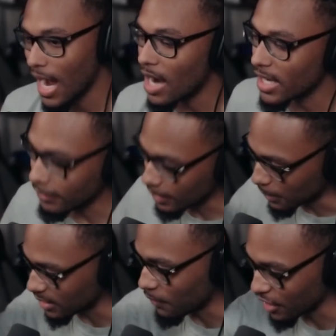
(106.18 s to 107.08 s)
give you a
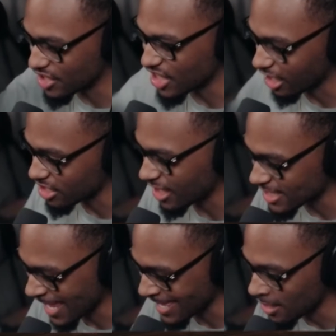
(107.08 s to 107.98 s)
motherfucking second chance
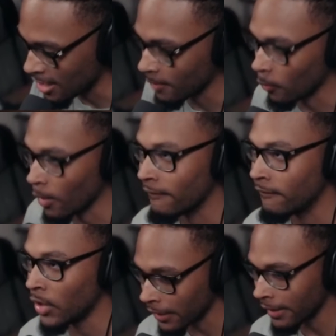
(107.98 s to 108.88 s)
at life right
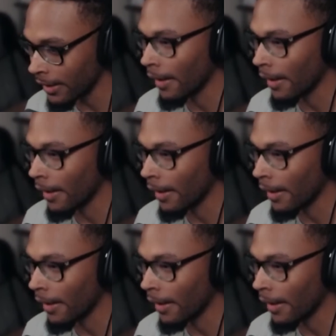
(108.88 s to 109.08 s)
fucking now.